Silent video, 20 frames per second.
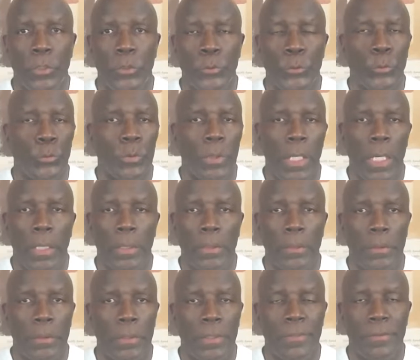do not
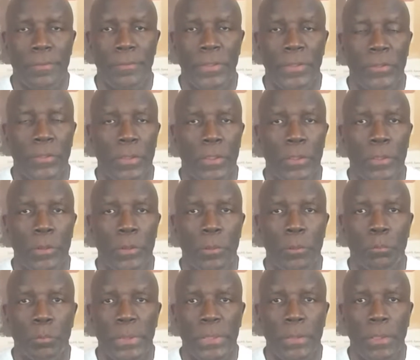get physically
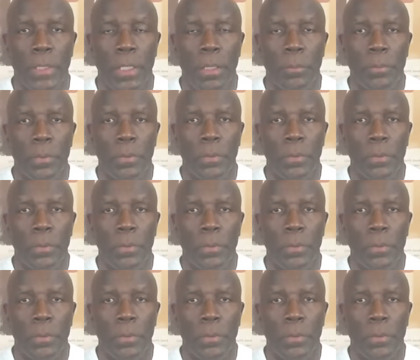beat up.